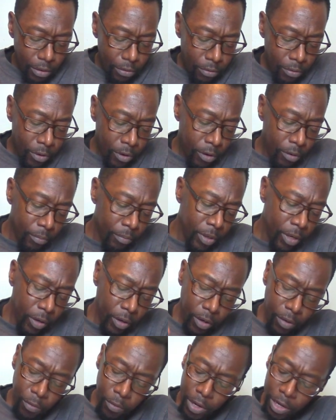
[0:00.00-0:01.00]
Well,
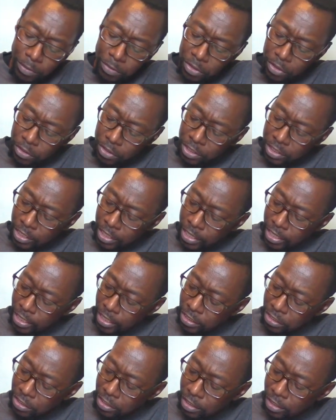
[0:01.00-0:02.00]
Merriam-Webster
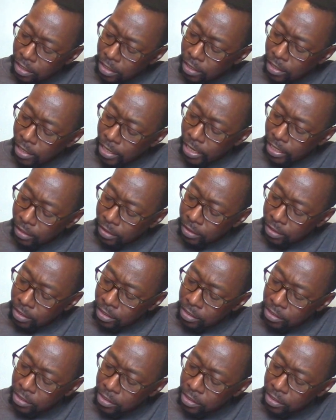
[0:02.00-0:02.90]
says to neglect is